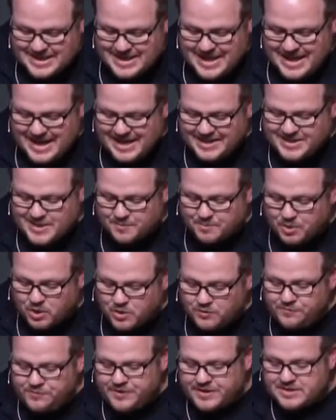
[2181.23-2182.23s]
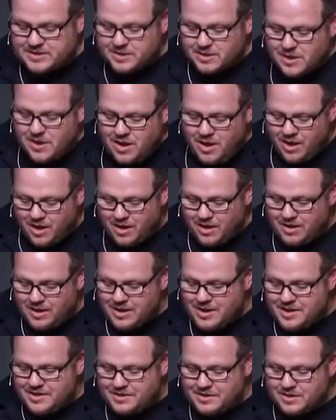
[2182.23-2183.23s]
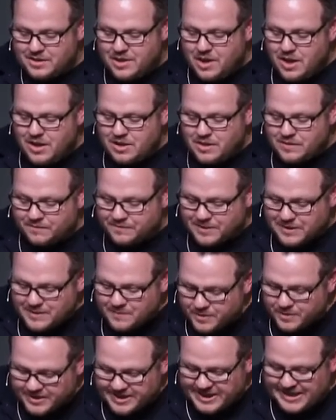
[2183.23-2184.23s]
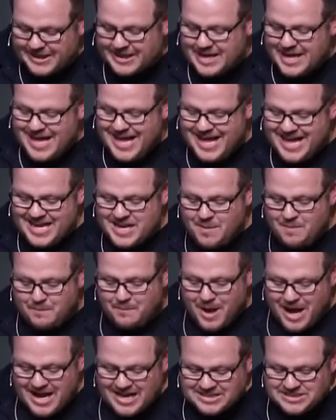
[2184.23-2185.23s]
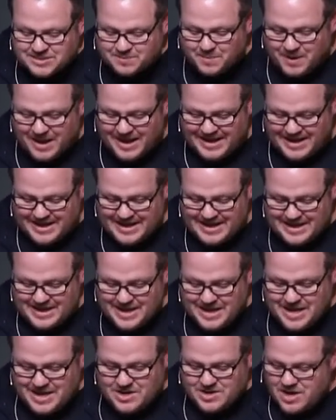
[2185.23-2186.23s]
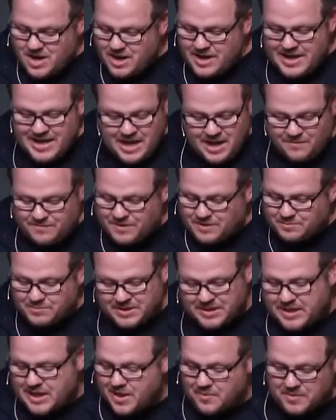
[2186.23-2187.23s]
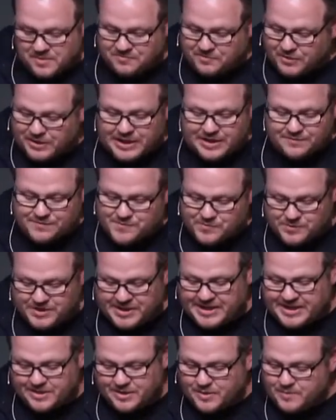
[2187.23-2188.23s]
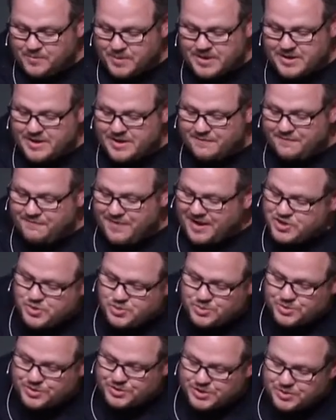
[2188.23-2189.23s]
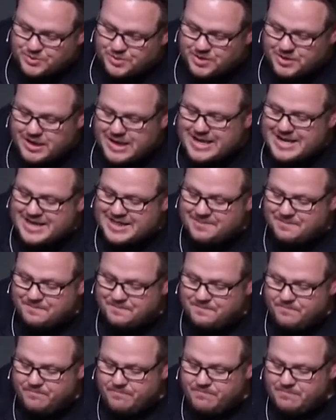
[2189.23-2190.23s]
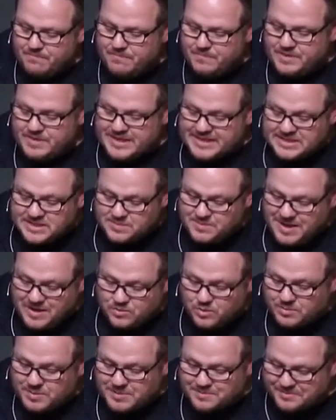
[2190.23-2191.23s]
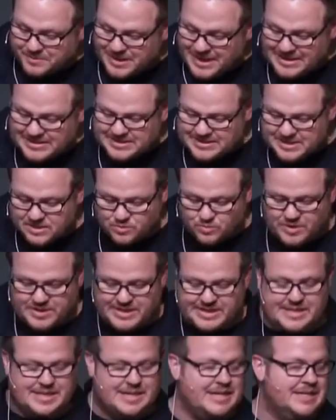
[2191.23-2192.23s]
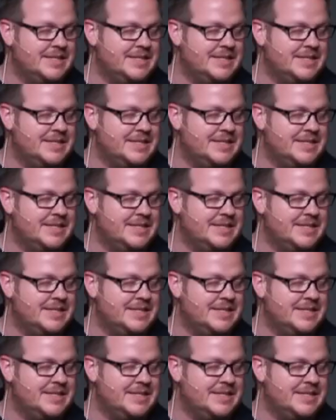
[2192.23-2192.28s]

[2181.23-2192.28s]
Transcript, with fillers: at the perfect law, the law of liberty, and abides by it, not having become a forgetful hearer, but an effectual doer, this man will be blessed in what he does.